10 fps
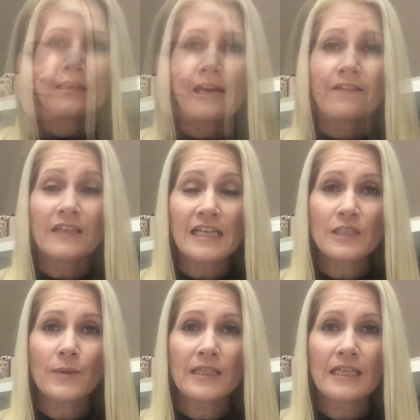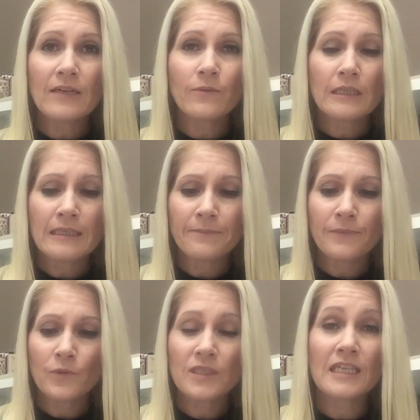Now the next one
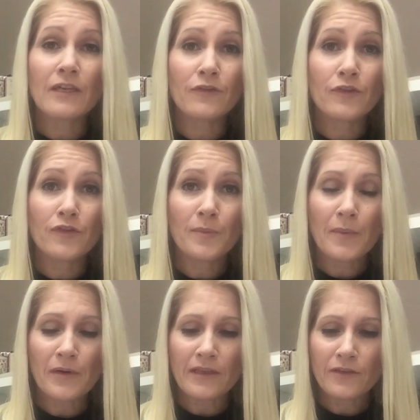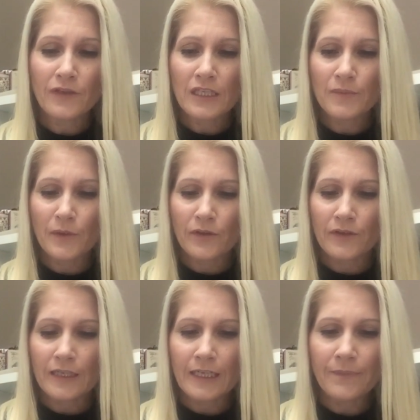was a gift for my brother for his
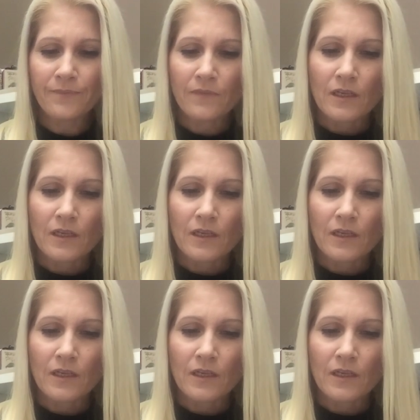birthday.